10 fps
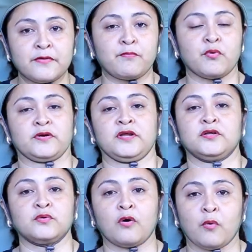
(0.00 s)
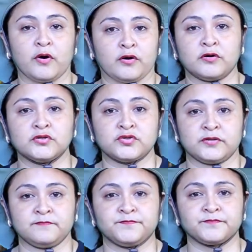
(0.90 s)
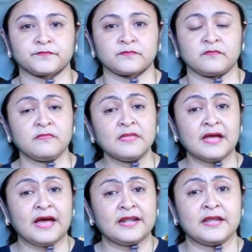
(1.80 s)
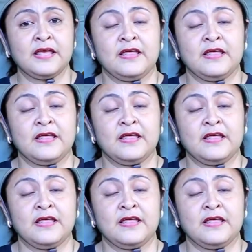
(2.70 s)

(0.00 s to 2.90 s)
important to our country. And